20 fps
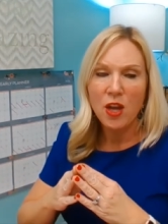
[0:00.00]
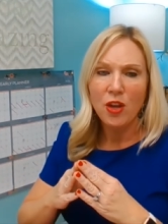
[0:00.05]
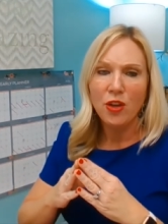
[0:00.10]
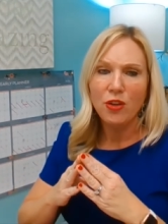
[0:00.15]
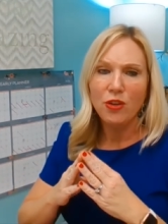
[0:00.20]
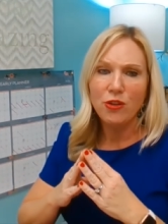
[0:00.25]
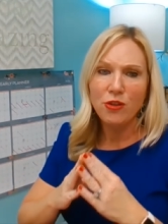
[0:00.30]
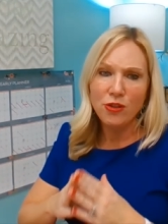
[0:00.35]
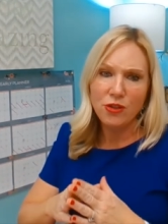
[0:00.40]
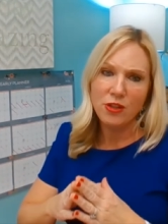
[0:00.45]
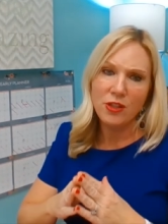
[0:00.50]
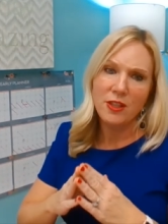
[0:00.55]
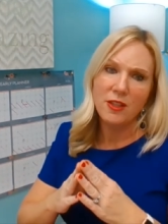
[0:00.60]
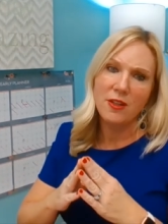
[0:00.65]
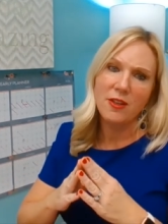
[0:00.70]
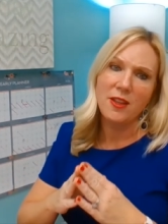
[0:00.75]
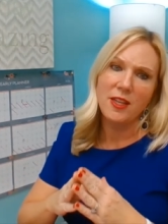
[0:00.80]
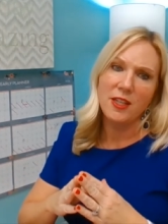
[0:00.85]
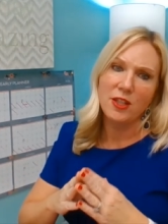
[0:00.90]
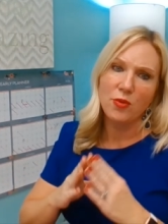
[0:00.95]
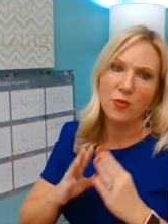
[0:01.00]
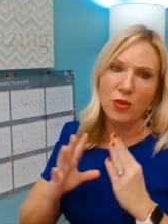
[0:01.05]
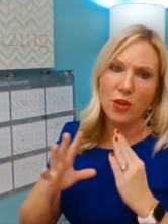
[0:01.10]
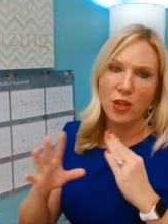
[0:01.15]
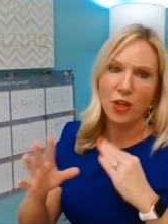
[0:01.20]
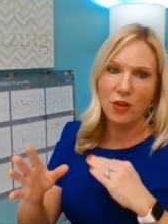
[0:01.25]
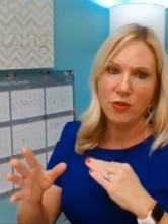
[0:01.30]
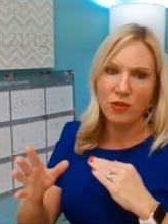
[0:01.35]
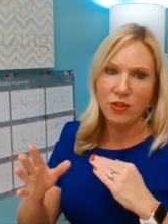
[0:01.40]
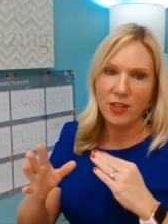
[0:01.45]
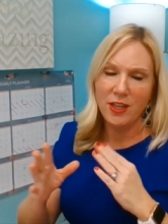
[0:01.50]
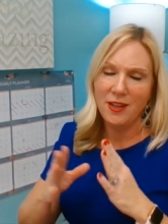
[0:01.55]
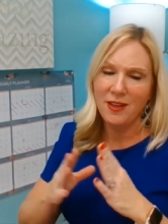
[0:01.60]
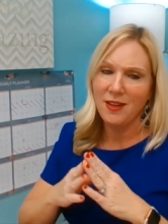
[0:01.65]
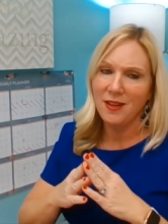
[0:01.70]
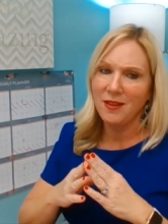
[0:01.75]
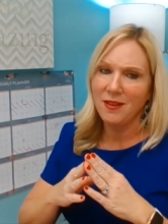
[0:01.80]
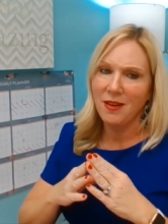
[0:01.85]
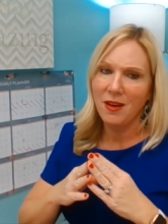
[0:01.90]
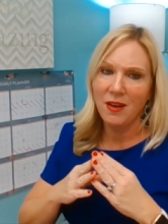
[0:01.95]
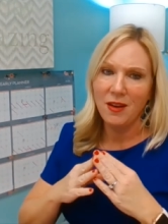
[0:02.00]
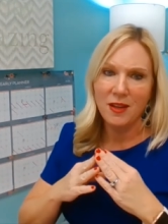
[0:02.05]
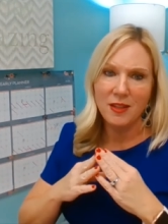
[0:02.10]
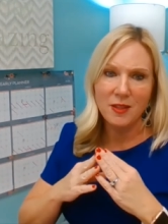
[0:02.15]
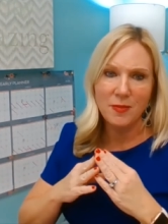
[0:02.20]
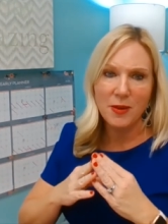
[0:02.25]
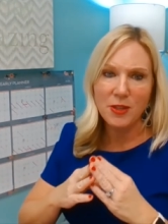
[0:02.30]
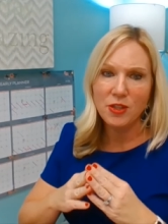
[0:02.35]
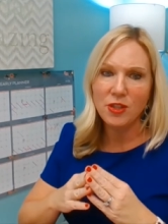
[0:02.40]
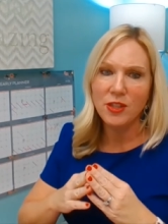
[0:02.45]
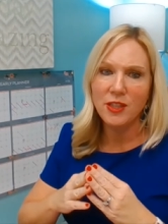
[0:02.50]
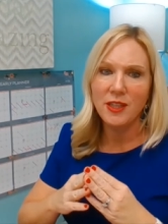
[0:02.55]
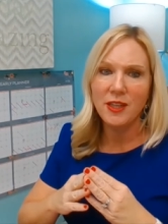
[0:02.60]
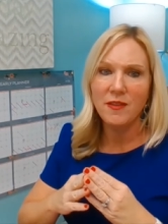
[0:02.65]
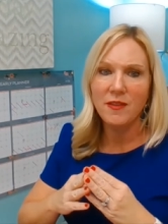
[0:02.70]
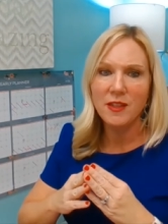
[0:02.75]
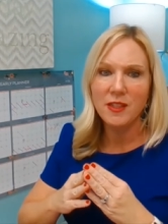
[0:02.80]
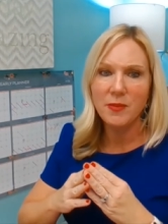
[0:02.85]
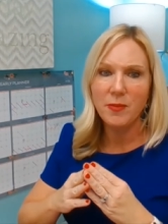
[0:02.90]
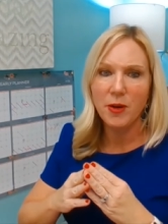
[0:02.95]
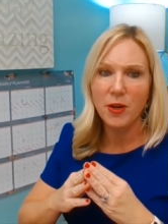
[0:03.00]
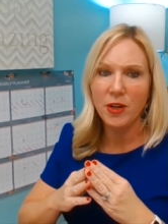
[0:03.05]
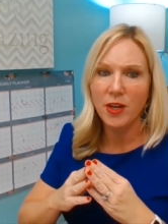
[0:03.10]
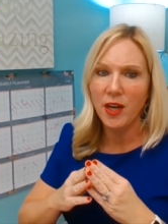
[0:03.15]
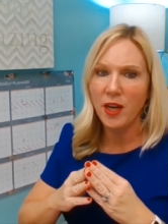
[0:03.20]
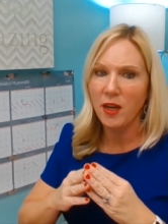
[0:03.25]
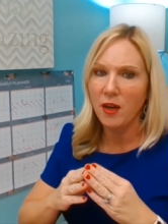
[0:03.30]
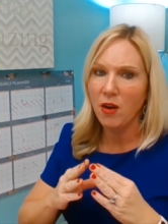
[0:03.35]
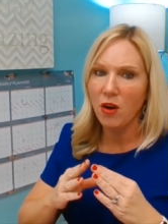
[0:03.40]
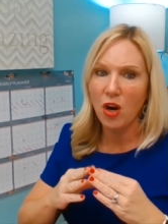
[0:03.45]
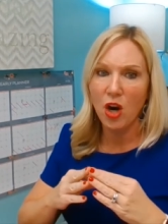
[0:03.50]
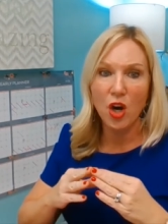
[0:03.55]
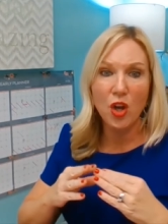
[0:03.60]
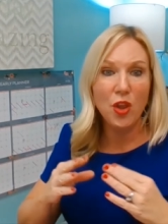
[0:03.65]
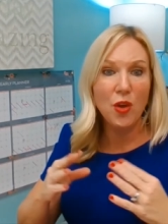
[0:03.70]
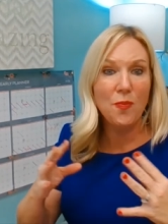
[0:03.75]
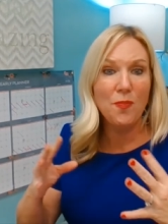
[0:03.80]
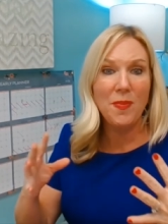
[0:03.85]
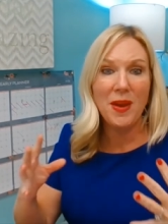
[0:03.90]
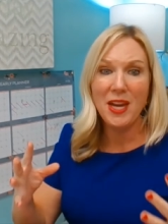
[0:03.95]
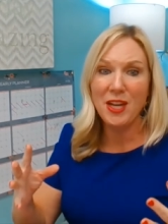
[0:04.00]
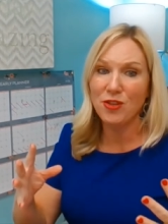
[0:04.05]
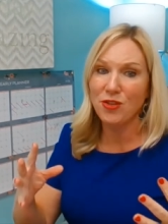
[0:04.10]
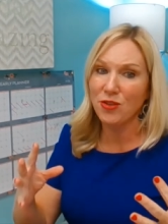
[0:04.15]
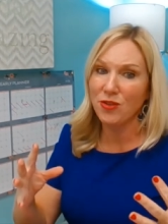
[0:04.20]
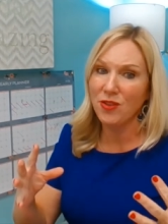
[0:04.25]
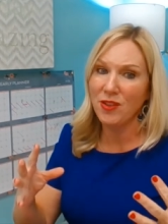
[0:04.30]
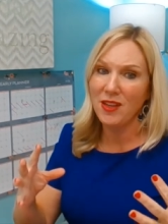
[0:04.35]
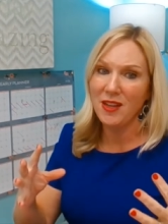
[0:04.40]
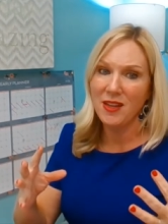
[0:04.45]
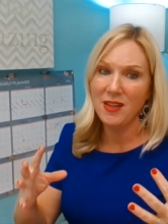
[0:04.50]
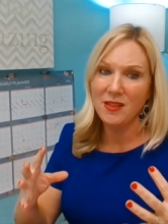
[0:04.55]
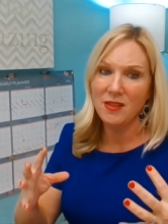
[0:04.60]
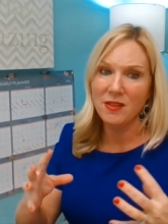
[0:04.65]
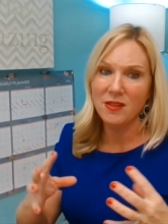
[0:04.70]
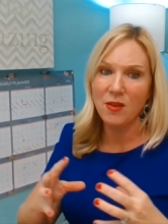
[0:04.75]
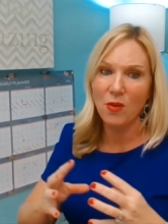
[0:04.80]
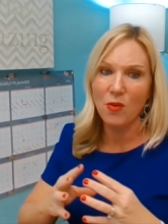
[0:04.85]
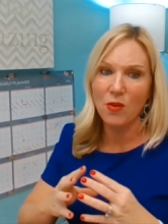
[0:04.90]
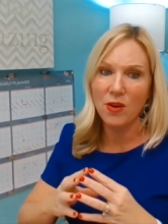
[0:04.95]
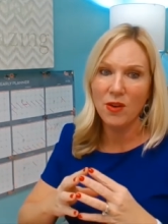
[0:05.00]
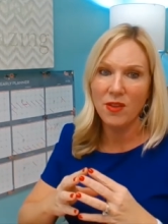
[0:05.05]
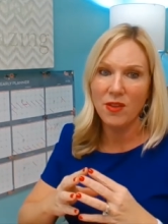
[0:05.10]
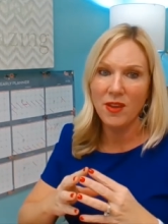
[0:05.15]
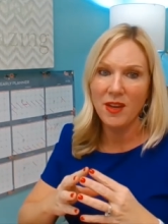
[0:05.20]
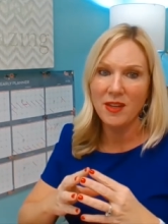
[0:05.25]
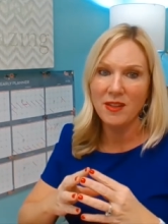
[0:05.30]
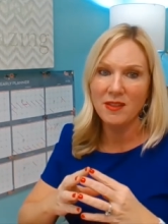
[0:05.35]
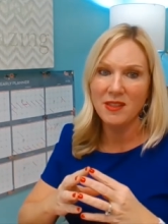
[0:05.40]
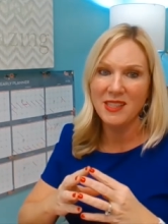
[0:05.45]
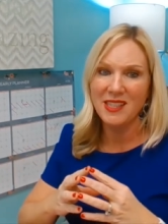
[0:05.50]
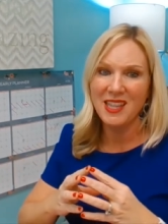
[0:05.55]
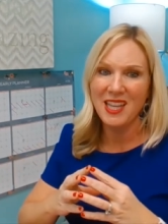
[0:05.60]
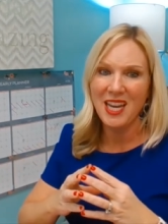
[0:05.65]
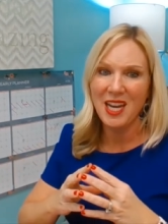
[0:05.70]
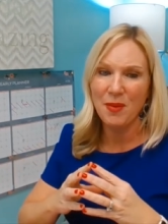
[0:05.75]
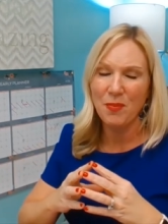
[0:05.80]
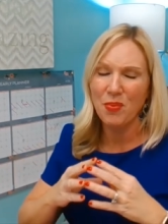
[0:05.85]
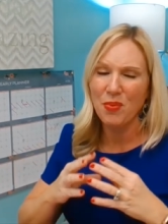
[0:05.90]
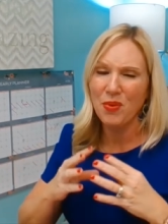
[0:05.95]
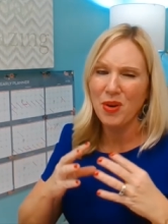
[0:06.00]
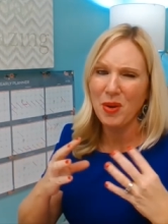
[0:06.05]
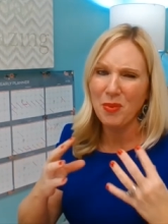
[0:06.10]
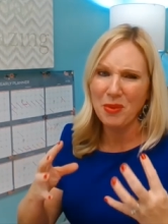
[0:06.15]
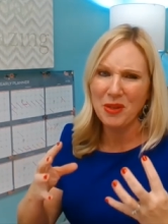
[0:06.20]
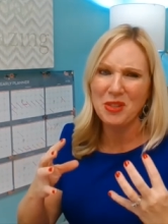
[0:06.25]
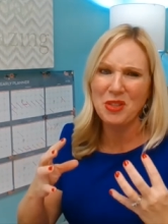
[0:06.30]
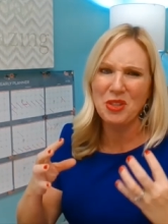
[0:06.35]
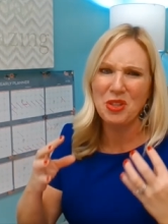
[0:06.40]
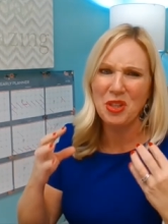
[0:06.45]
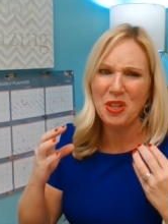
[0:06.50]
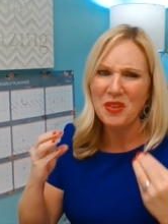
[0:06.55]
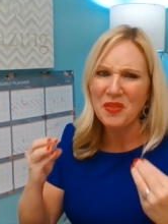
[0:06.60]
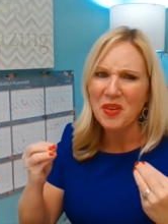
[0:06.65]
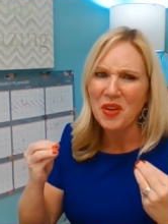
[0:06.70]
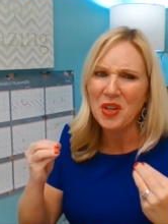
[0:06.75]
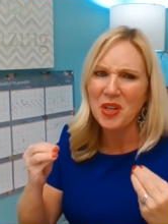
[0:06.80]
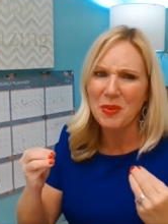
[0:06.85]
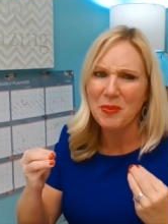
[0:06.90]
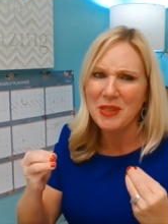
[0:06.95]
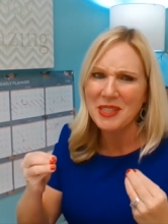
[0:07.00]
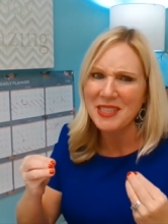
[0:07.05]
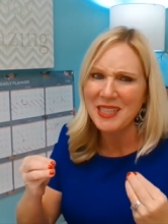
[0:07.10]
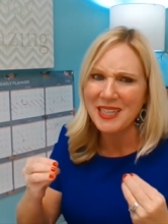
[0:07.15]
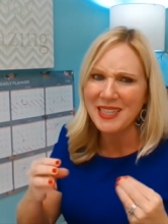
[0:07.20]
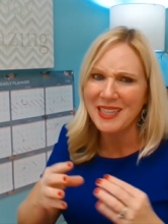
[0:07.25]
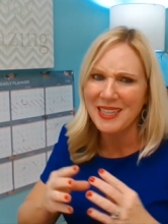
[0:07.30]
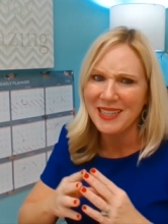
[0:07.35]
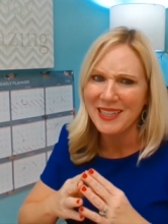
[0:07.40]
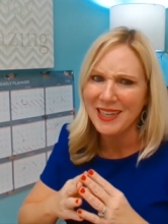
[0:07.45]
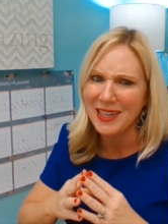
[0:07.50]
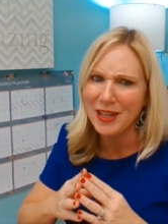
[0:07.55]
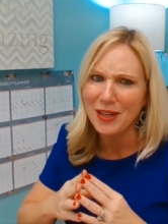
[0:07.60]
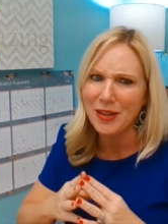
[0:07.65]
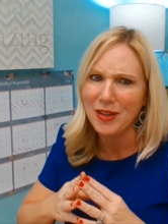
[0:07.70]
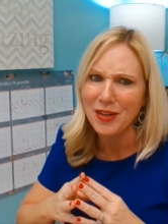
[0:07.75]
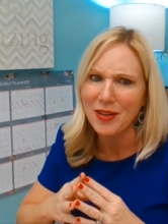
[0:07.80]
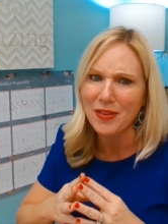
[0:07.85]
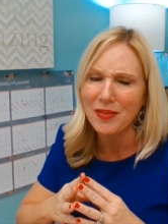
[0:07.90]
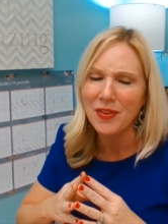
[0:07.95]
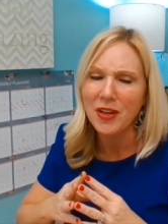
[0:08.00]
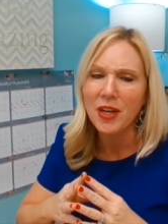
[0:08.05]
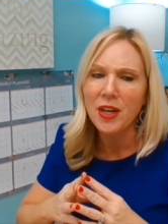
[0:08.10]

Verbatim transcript: Usually the things we're negotiating, especially in this market, are the major things or things that probably should have already been taken care of.